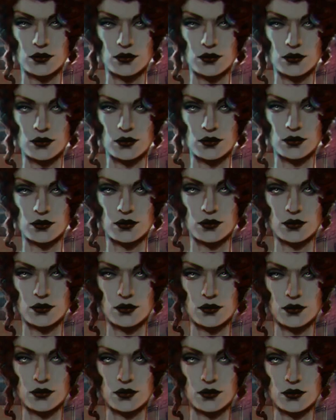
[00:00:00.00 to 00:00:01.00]

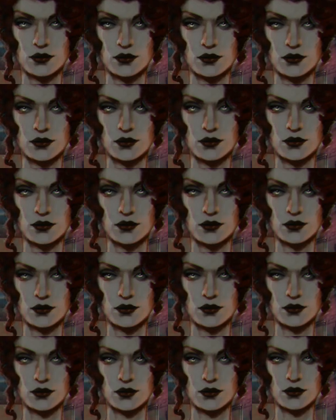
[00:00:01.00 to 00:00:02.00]

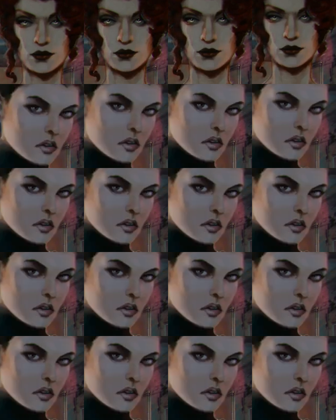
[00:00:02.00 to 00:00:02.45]
Nothing is said.